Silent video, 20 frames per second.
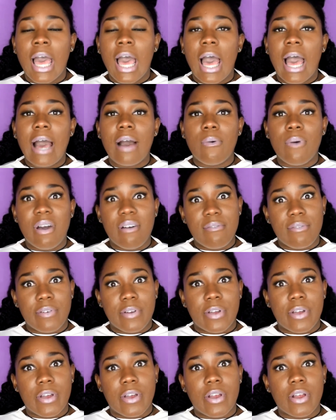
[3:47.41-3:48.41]

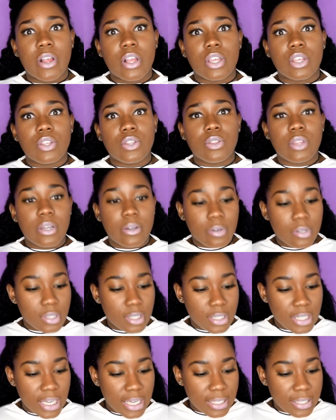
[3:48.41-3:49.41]
However, there is a
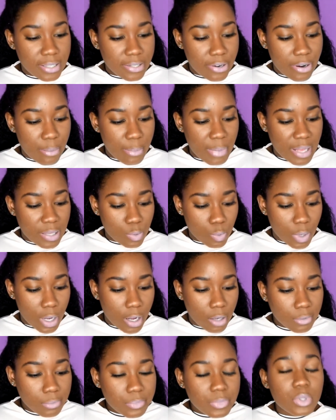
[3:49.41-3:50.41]
day serum as
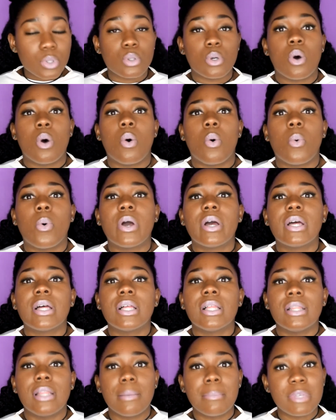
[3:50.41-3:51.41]
well. So
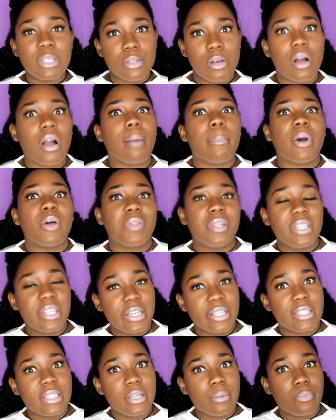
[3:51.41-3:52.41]
let me talk about the day
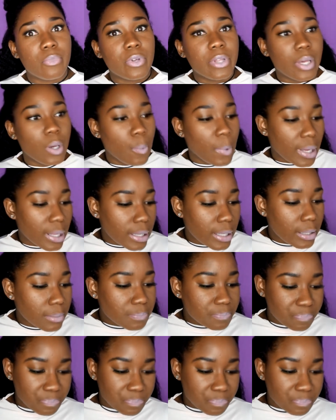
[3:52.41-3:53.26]
serum really quickly.